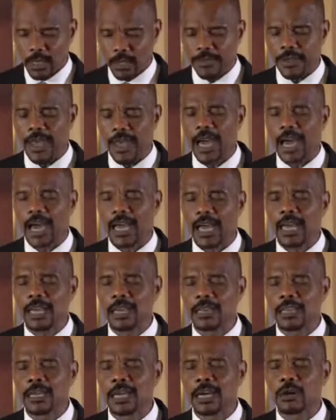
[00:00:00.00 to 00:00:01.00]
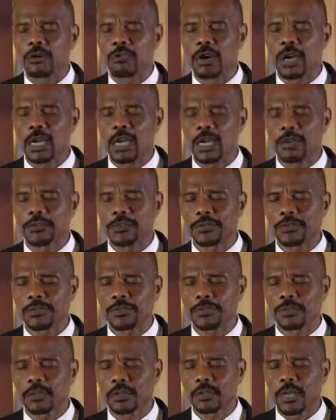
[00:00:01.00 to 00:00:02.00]
They are in their graves
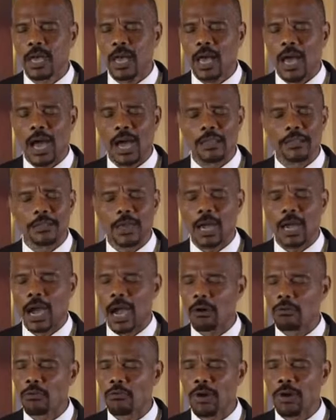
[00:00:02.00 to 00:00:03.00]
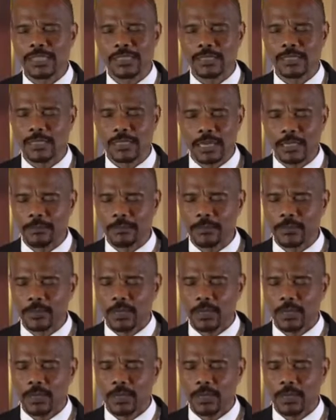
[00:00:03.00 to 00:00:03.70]
and they are resting